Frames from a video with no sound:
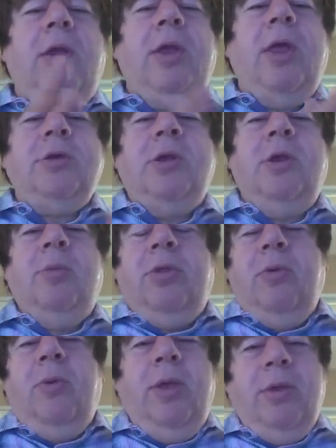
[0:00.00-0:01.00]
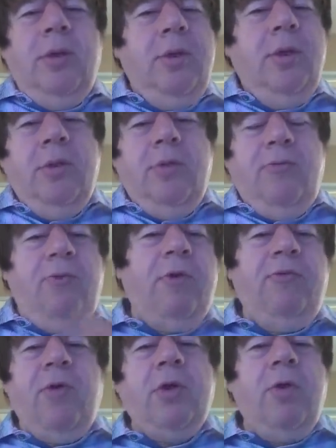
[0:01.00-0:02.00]
gradation in between. It's
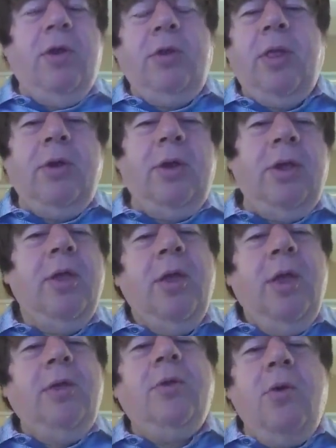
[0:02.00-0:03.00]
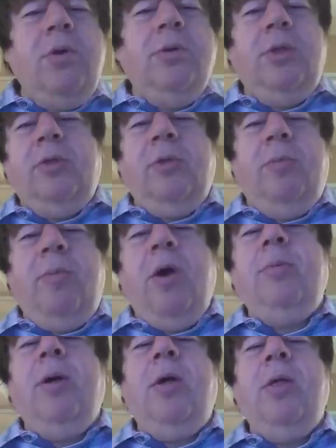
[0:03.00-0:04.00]
very fine granularity. In gold, it's a
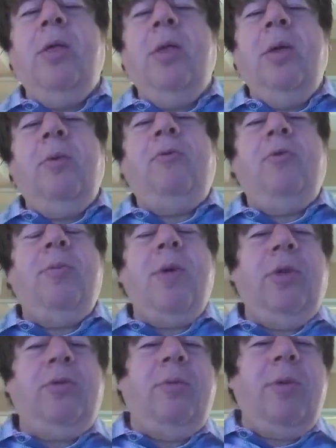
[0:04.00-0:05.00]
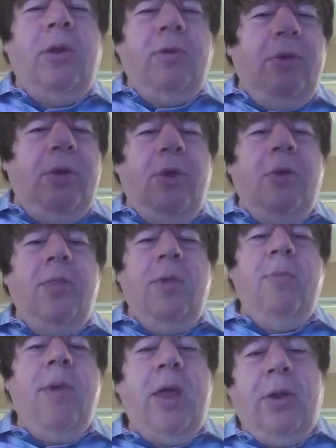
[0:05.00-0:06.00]
barbell. Before monetary metals, you can own
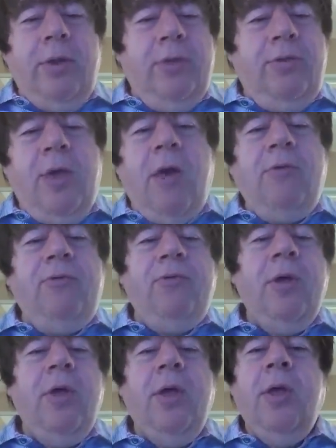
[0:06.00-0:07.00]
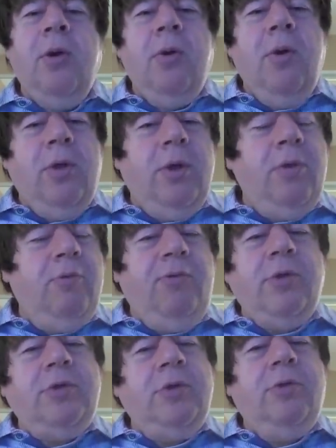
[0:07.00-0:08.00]
the metal itself, or you can own
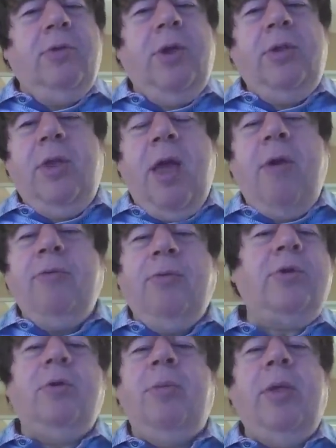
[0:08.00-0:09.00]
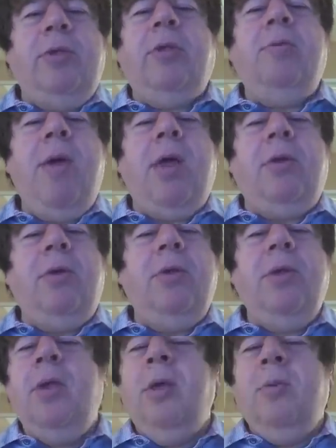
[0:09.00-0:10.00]
futures or ETFs, which are basically
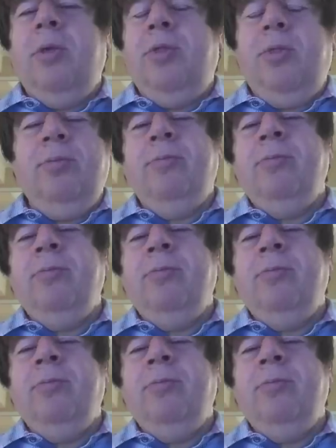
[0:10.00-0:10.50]
metal with